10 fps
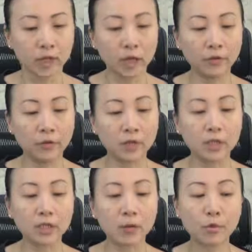If you can
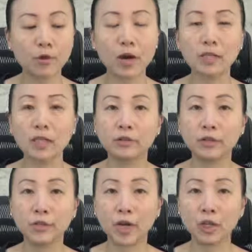summarize the
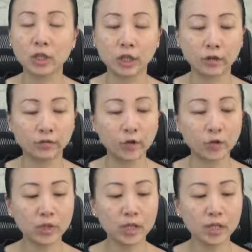information in a few
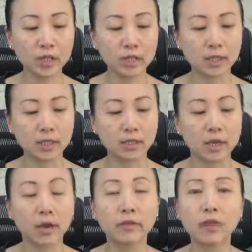sentences,
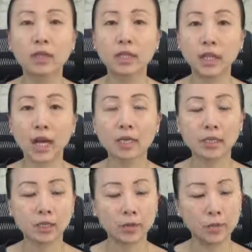then the text
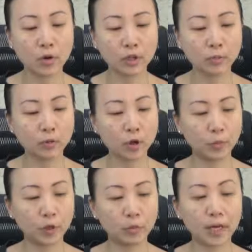is the most
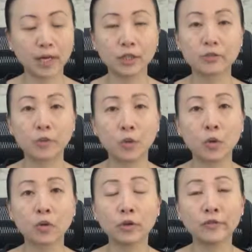appropriate place to
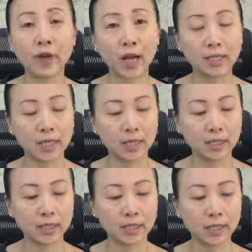report your
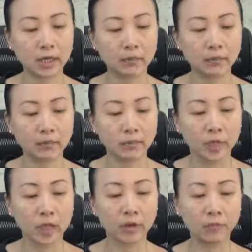findings.
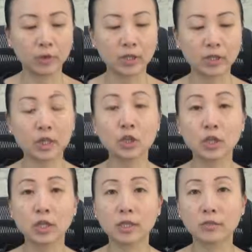If
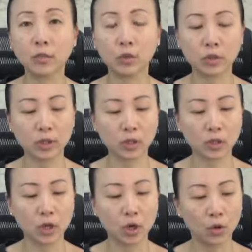precision is
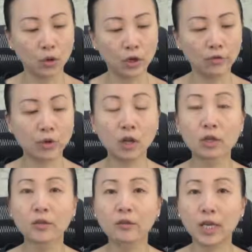important, or you have
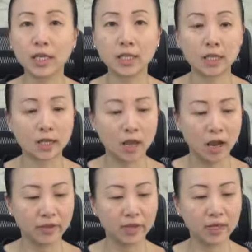lots of data,
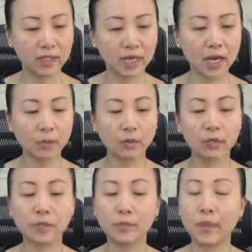then a table
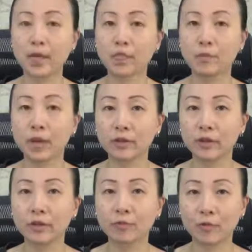is the best
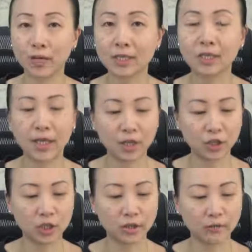method of
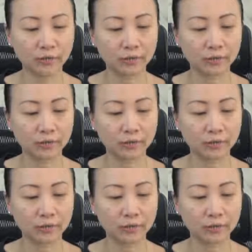presentation.